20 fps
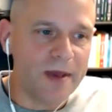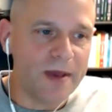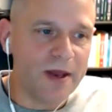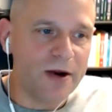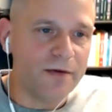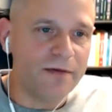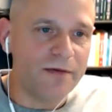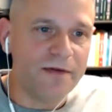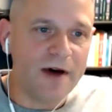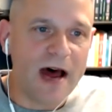you
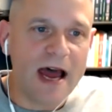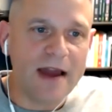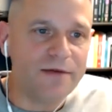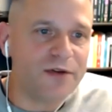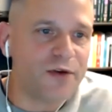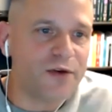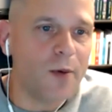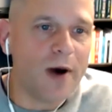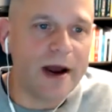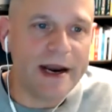know,
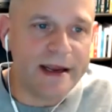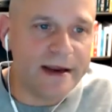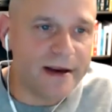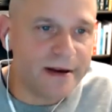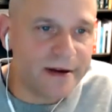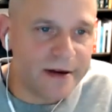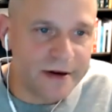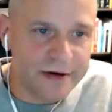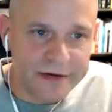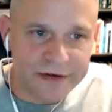520
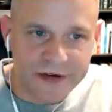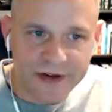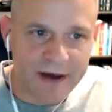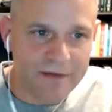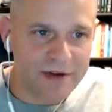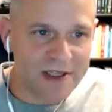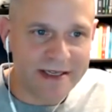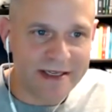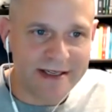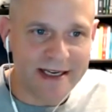to
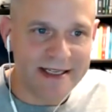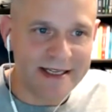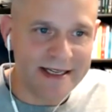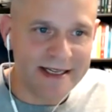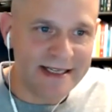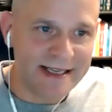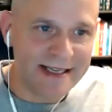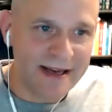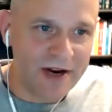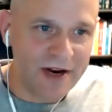760,
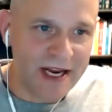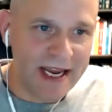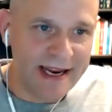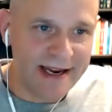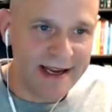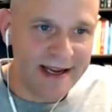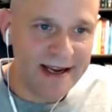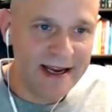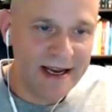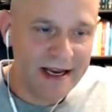
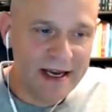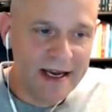780.